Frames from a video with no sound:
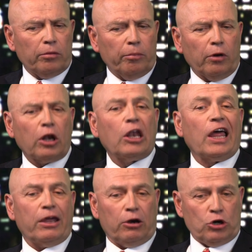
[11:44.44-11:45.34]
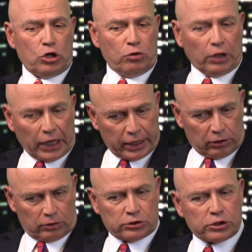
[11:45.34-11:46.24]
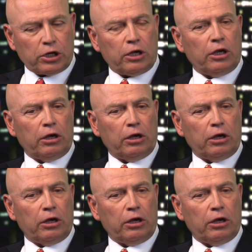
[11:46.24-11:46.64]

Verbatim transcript: um, layer, new layers